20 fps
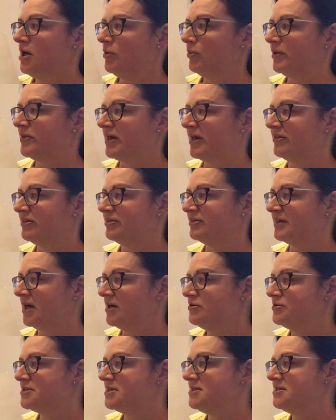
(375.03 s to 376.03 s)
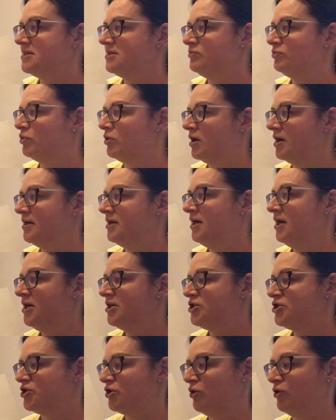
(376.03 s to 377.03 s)
with 1,001
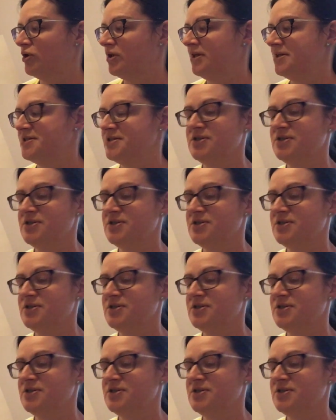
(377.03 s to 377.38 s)
chocolate